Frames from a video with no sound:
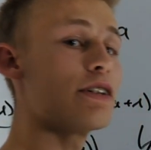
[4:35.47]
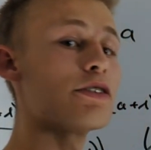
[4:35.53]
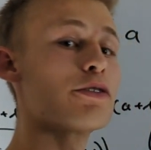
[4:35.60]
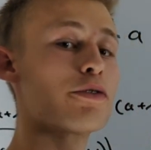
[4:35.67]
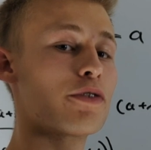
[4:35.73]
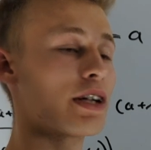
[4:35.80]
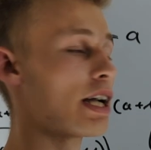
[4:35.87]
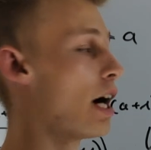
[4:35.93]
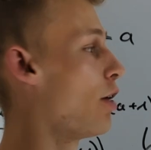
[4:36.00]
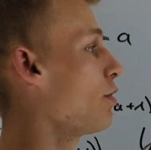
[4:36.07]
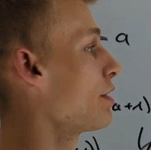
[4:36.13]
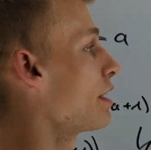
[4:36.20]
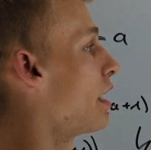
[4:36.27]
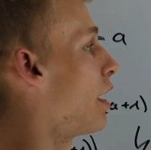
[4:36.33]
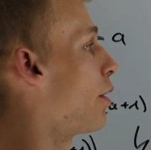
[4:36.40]
to figure out
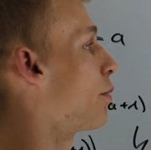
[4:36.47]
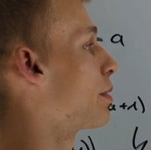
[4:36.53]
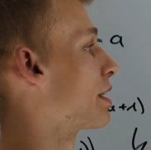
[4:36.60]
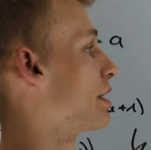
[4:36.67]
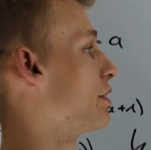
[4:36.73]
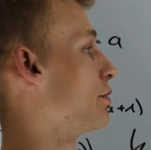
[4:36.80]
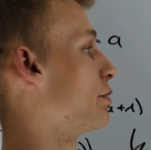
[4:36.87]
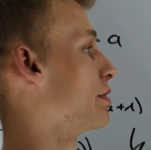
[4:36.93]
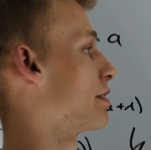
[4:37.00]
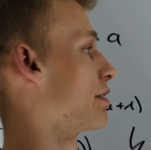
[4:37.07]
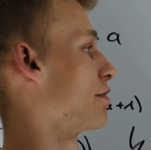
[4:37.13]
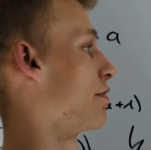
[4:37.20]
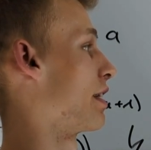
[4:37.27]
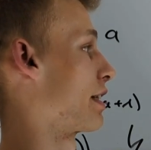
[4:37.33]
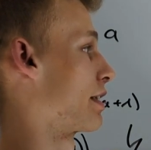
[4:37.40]
how we can use this
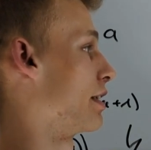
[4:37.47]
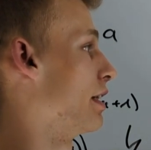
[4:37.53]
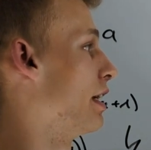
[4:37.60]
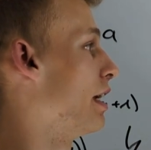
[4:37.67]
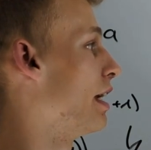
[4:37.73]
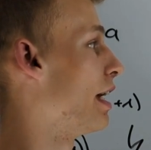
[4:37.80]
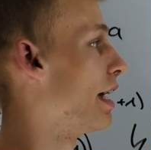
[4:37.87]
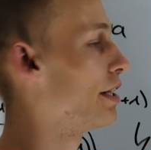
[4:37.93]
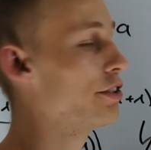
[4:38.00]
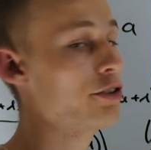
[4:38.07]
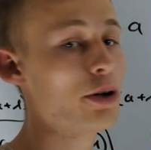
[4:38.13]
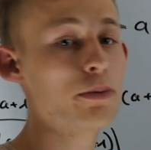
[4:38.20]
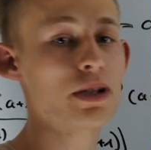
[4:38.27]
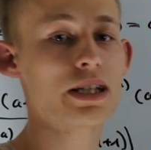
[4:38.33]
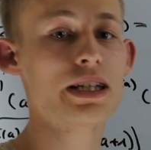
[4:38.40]
fact. And
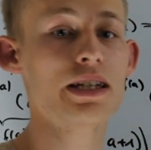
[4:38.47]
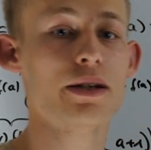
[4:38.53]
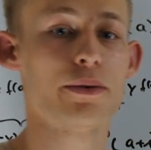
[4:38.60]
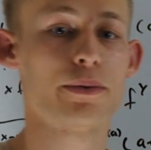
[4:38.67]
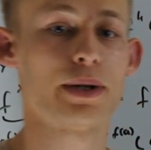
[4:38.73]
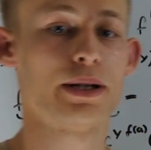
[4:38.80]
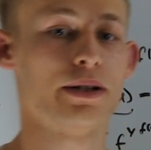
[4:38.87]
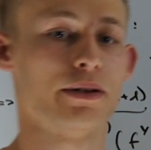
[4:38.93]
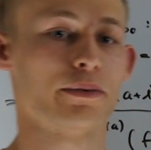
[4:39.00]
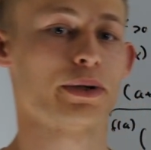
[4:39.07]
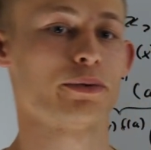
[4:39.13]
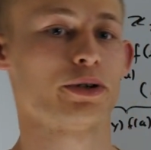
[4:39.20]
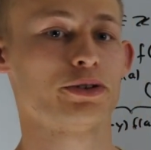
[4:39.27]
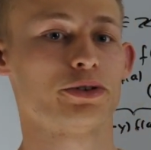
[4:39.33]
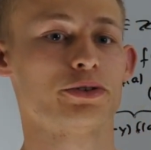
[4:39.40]
normally, when we
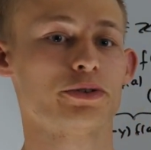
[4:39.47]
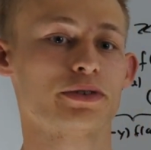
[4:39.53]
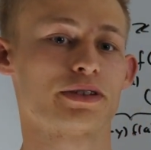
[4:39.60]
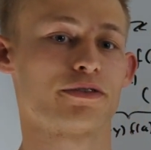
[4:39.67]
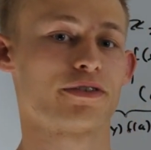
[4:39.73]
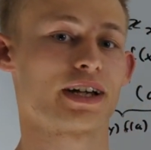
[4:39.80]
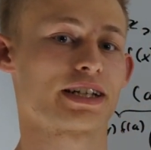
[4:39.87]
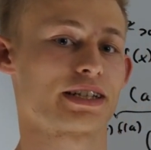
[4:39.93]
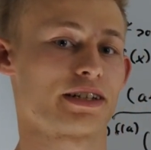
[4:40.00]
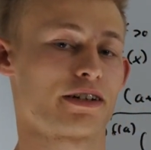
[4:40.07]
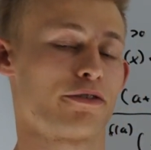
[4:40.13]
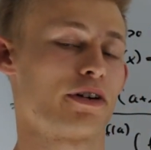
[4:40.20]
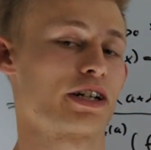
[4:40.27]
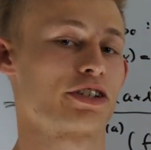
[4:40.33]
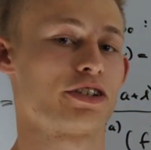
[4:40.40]
want to use the fact that a
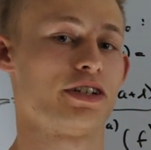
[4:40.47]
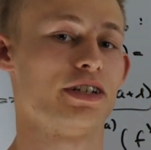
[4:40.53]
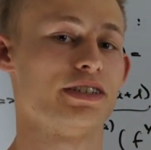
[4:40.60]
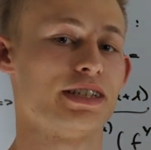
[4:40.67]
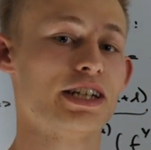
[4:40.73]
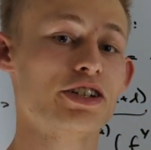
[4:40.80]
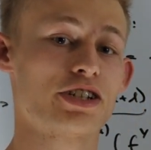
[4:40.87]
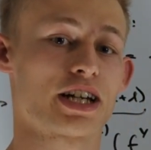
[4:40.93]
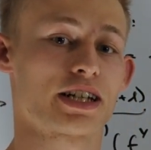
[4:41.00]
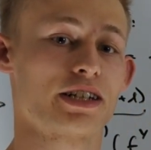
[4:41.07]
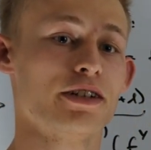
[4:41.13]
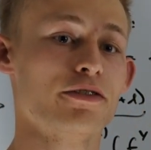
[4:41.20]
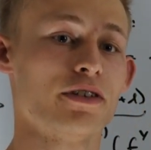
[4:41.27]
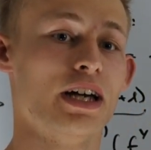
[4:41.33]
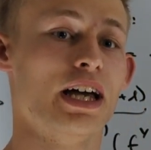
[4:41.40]
function is injective,
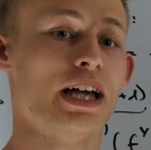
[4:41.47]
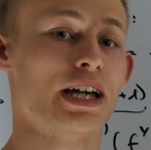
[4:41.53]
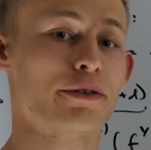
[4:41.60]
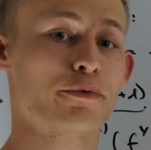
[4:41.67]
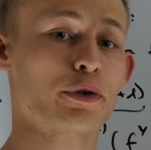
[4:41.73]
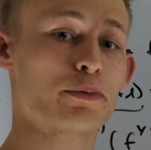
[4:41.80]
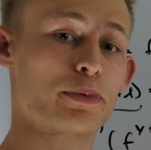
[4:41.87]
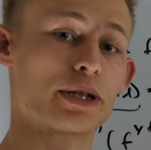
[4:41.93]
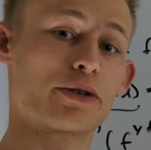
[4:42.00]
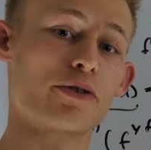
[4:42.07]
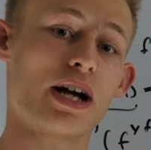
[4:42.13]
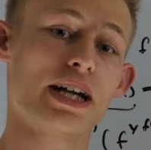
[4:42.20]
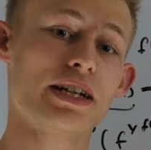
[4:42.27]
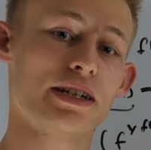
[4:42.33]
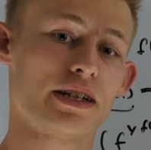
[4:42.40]
it would be
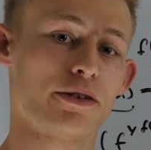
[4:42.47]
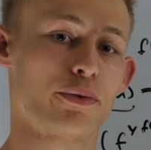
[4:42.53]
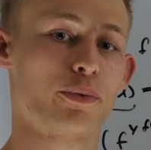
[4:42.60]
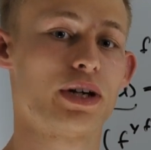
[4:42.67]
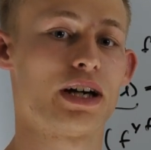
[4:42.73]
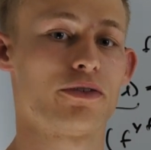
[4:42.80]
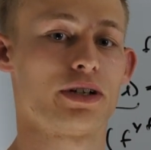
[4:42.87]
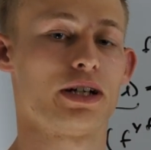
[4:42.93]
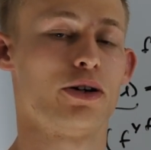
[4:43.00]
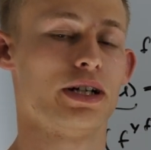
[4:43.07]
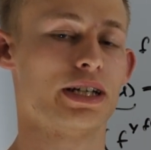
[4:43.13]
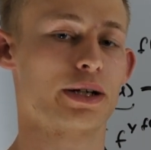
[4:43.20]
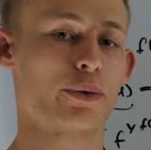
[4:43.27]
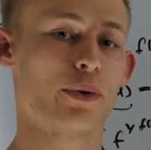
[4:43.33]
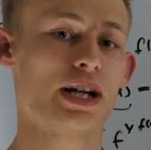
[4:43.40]
great if we have an
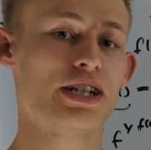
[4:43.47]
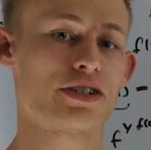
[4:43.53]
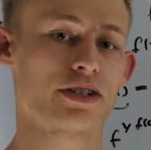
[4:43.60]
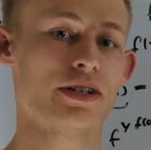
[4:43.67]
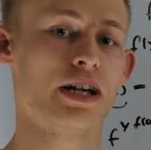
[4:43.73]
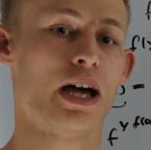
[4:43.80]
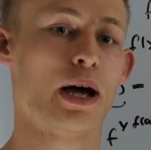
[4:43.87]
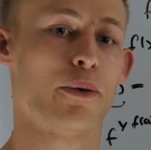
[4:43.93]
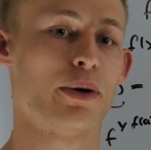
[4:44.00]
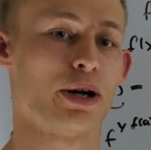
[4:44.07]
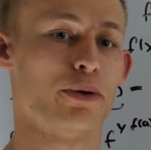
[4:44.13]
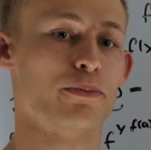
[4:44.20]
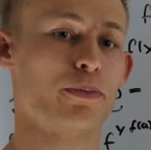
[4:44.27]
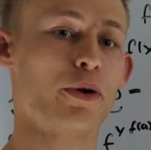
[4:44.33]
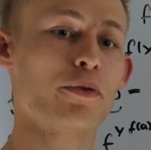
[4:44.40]
equation where on
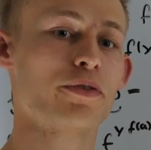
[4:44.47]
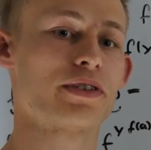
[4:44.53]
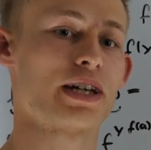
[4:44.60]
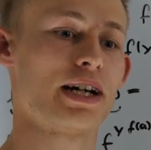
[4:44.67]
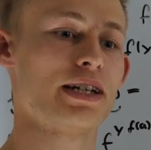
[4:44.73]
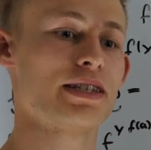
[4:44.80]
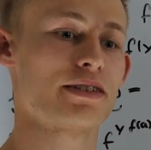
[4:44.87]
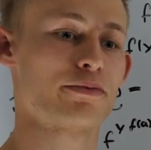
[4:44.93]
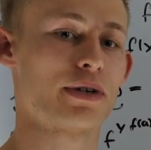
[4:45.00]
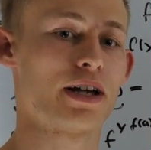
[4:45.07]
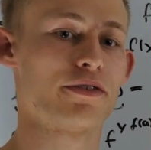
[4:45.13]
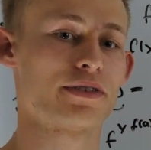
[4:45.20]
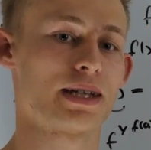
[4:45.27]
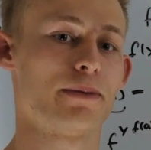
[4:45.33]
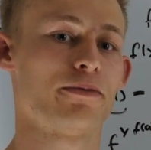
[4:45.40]
both sides we have
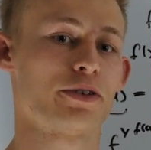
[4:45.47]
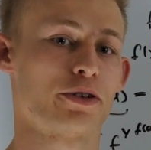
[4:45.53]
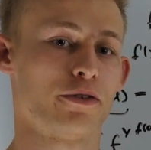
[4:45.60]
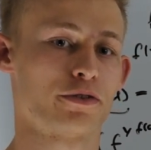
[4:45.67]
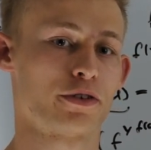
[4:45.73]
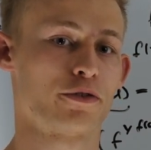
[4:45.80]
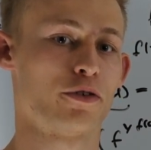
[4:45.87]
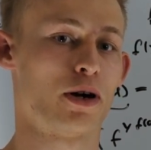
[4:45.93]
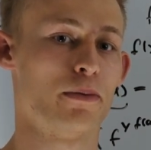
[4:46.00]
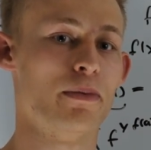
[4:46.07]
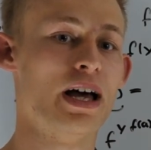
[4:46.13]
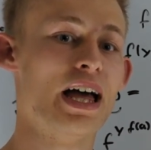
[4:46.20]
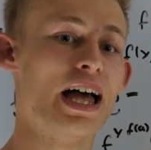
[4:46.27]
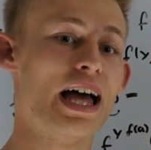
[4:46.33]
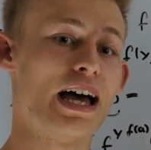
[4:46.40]
something of the form
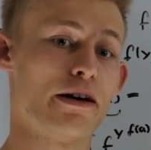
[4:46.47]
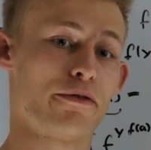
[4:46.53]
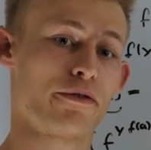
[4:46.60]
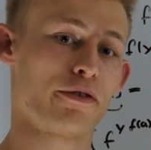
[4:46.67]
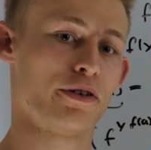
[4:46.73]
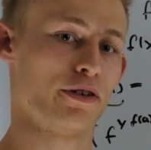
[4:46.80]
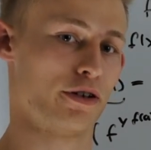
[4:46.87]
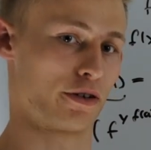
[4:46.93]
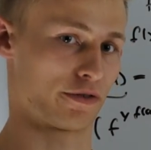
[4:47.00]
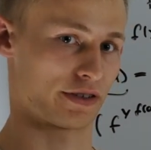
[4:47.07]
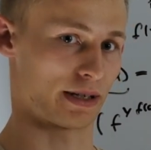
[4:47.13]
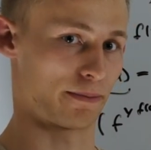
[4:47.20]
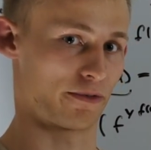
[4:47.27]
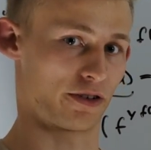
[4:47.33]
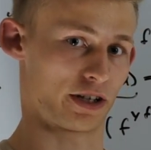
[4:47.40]
f of
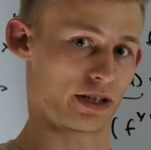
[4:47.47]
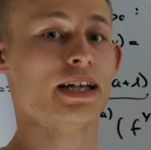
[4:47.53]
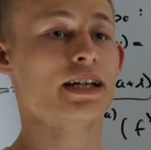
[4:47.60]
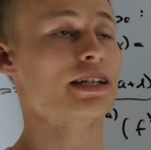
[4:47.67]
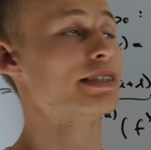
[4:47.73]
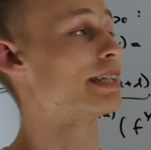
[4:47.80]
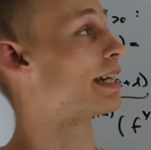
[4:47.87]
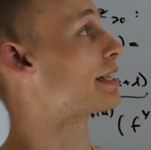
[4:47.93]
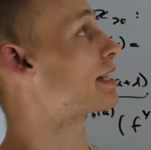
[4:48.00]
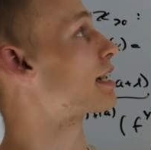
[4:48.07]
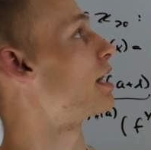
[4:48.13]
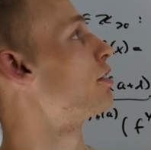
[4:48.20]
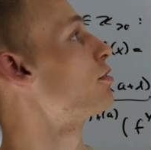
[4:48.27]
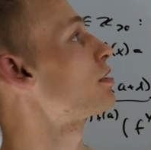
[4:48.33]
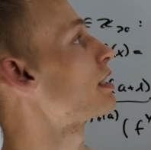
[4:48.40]
something. Taking a
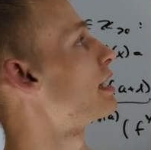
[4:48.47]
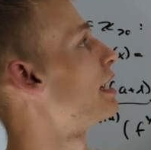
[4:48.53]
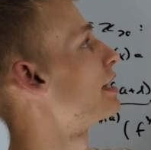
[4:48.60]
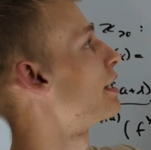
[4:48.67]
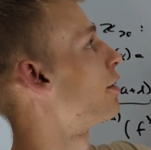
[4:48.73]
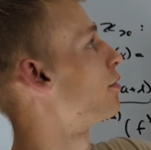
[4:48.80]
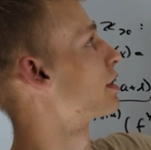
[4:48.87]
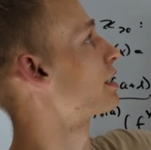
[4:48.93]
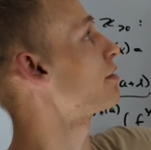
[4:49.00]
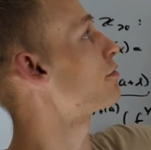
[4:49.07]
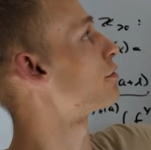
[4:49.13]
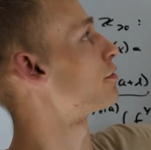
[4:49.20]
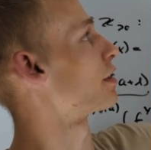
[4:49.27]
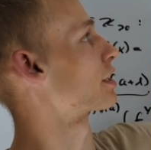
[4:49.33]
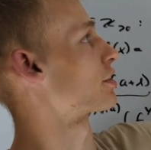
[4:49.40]
look at our given
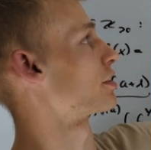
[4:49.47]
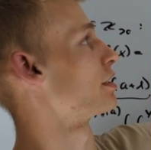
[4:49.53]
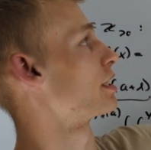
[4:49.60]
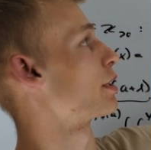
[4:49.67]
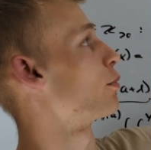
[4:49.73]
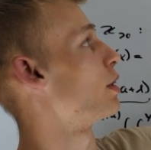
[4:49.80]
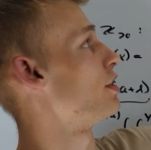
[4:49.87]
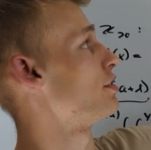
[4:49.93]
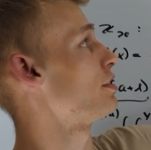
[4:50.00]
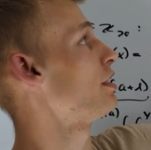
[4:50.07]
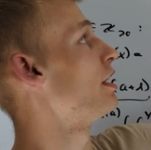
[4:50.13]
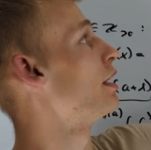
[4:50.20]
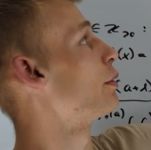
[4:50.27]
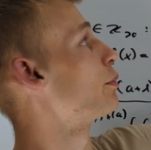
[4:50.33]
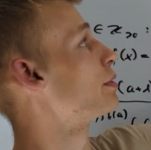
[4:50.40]
functional equation, we